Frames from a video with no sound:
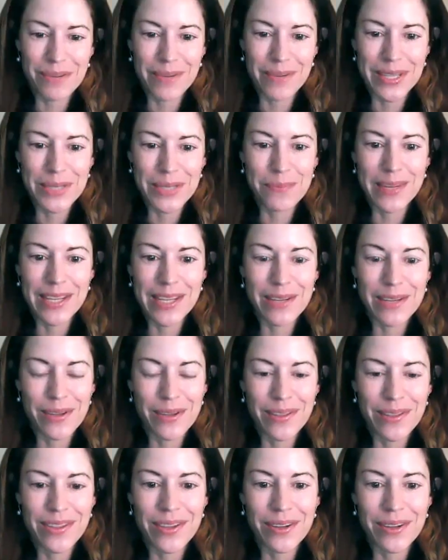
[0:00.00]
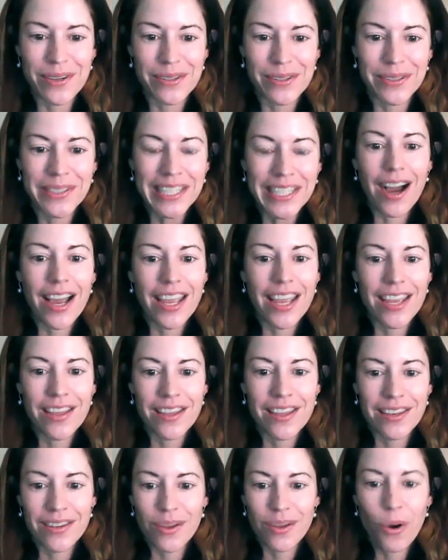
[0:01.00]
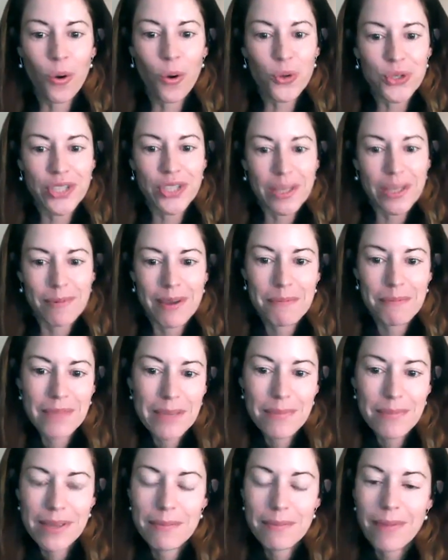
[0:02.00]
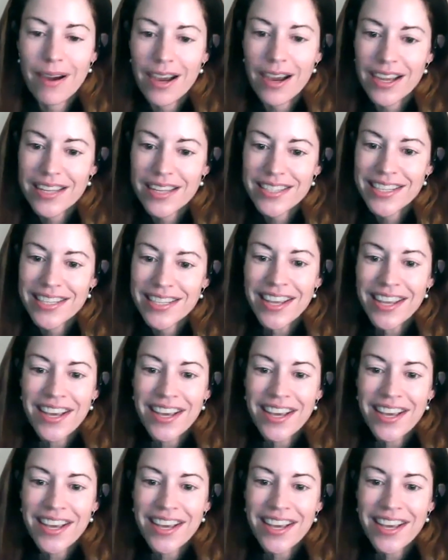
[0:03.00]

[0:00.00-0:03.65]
and to be speaking with you. I and the whole team at MeBot,